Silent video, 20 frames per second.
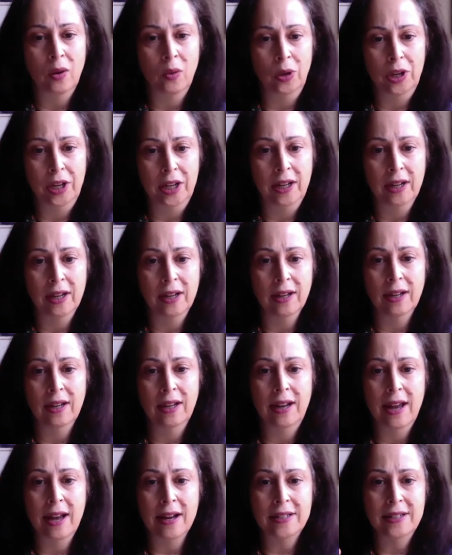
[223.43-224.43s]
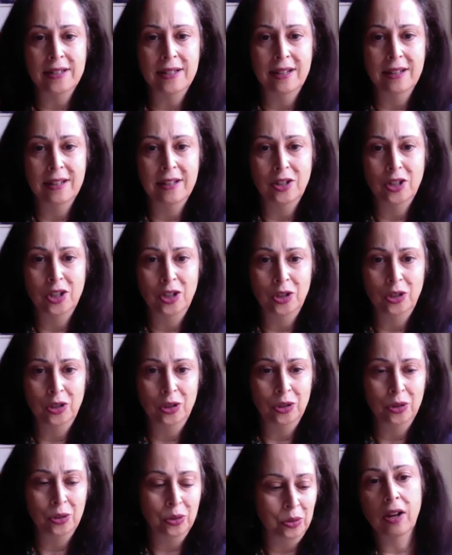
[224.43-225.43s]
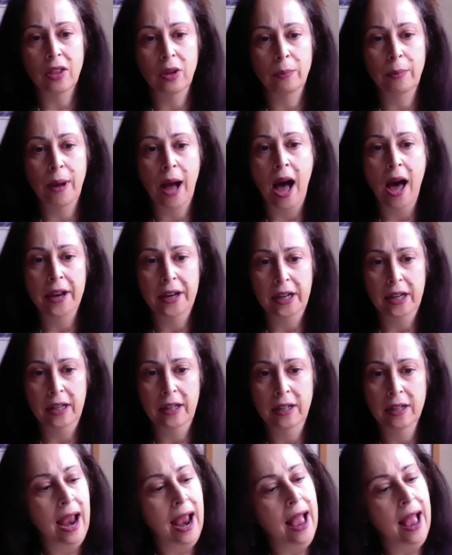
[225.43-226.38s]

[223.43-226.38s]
We connected it to the body.